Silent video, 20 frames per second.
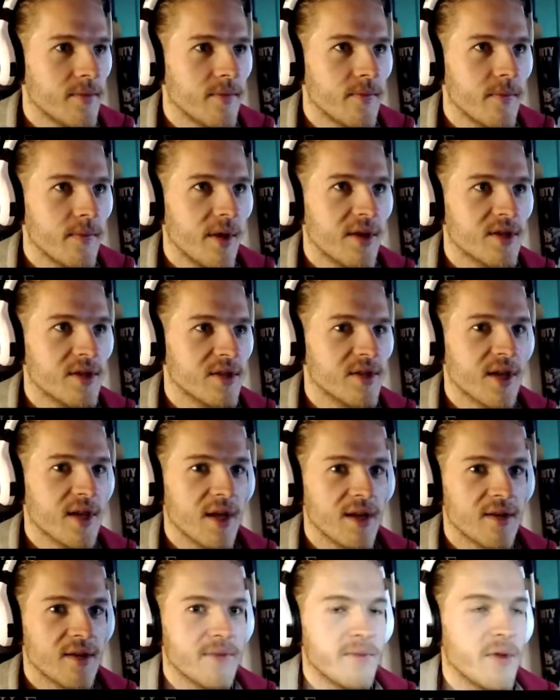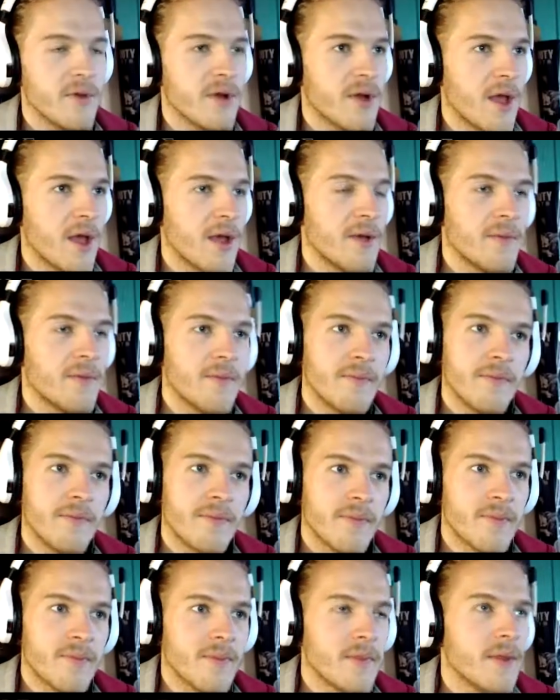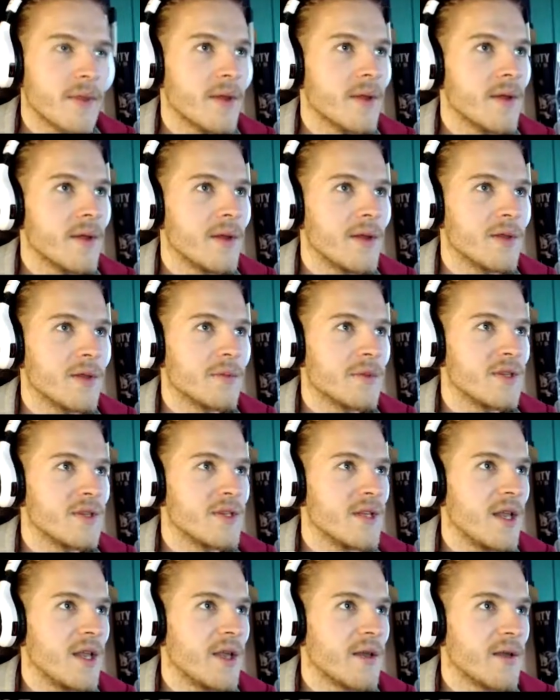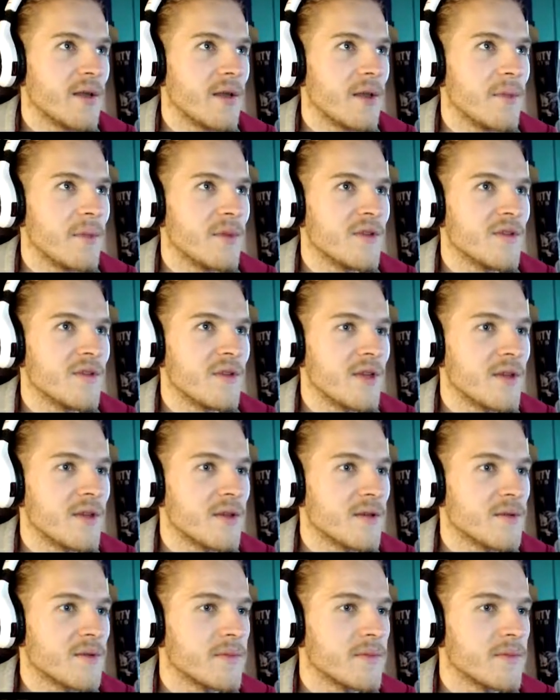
I just can't. Okay. Let me see that. Let me see that.